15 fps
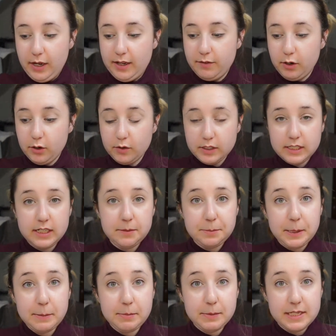I've already
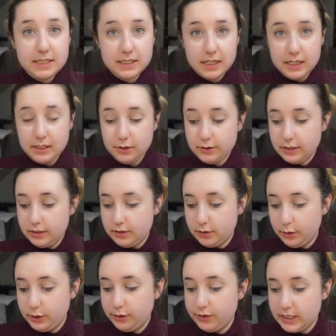prepped my skin using the
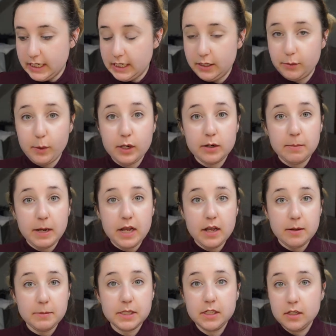Sonia Rosselli Water
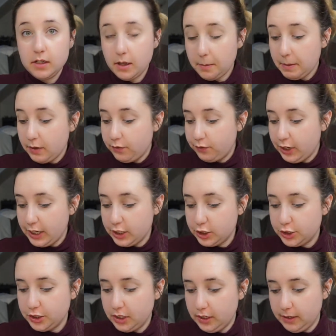Balm, my
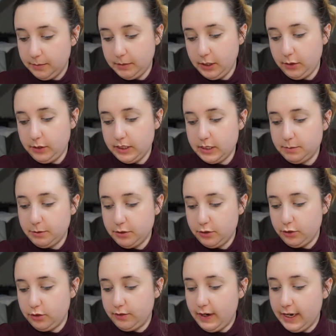fresh Lotus
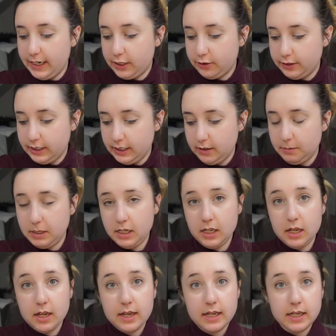Preserve Eye Cream,
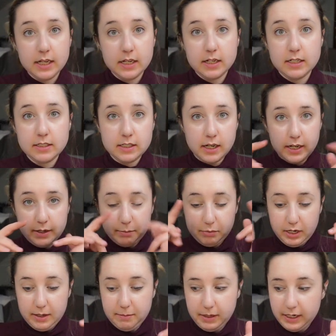and I
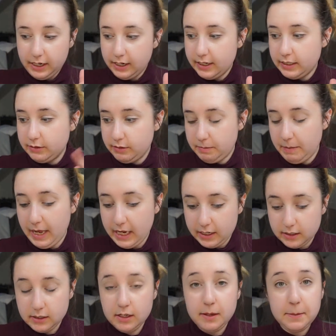prime my eyes with
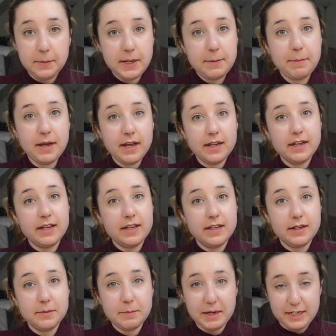MAC Paint Pot
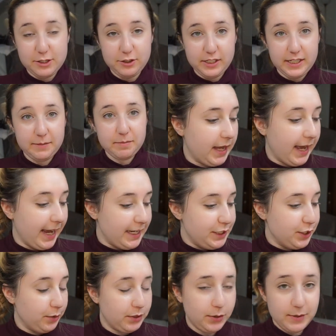in Painterly. I
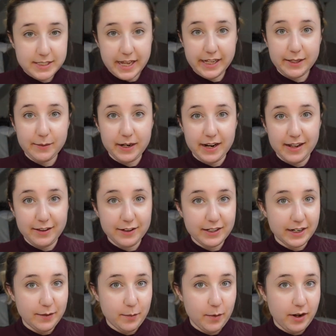don't know exactly what eye look
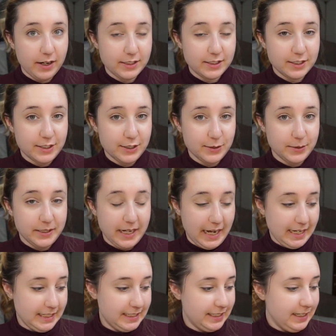I want to do
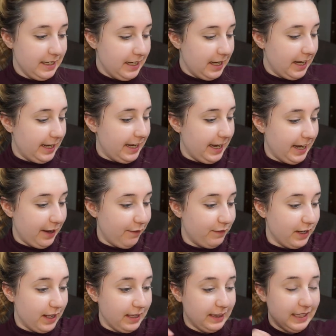yet. I
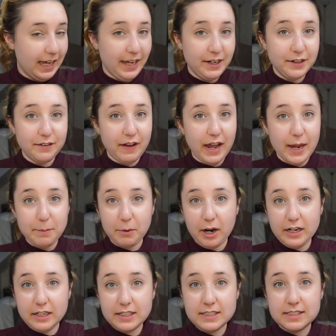have a lot of eye
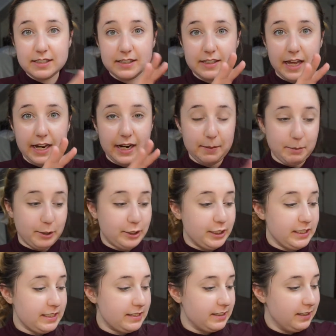products that I
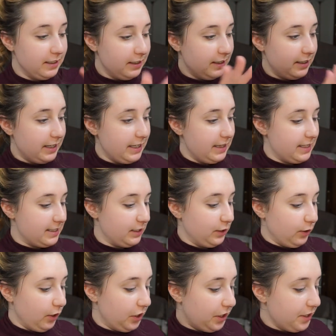purchased in this
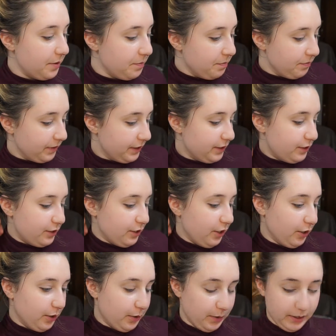little haul,
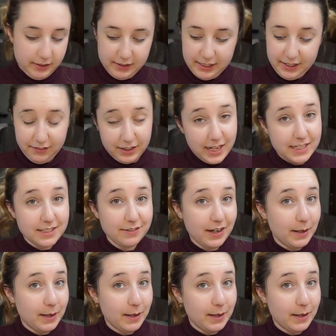so I have lots of